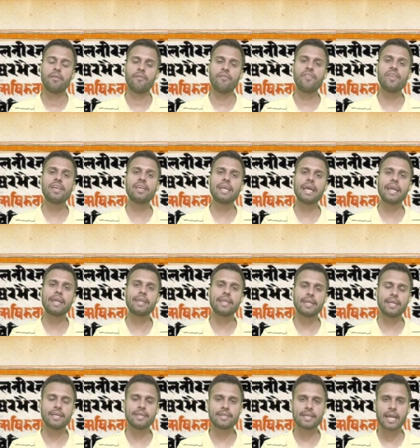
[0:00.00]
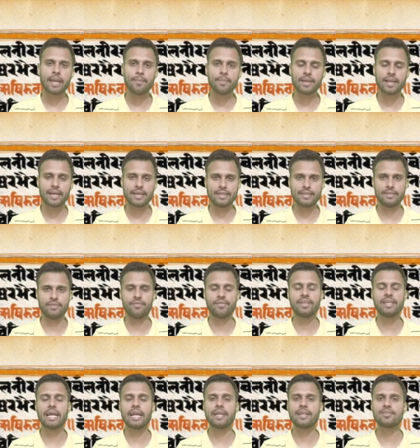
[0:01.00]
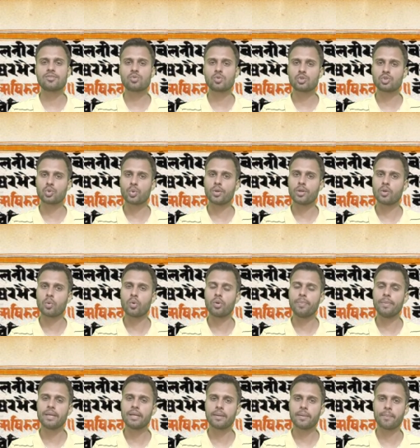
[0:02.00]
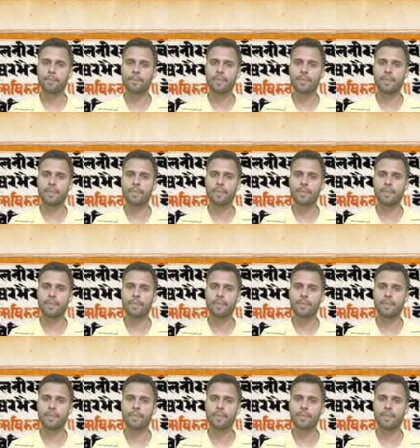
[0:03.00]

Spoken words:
we get a timeline, we get a socio-economic